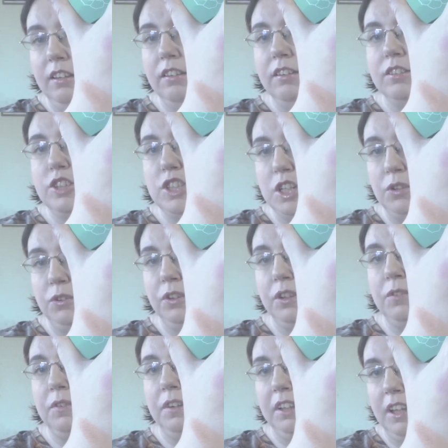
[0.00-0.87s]
shows
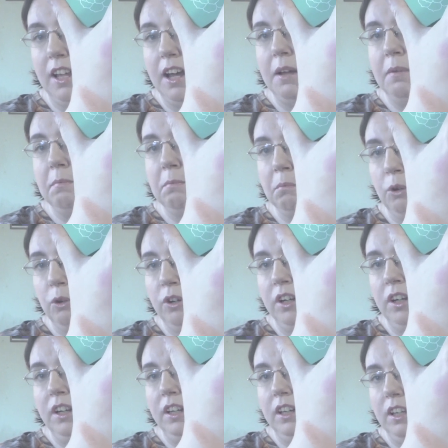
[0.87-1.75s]
up a lot
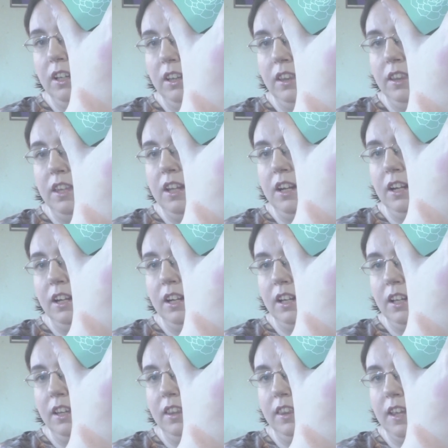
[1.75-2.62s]
more than
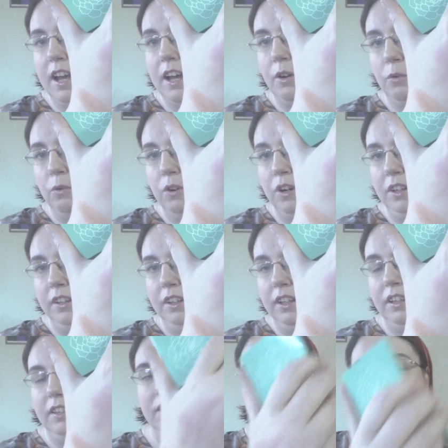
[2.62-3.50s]
that one
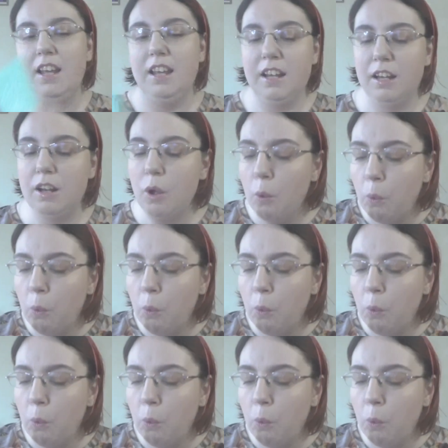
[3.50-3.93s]
does. And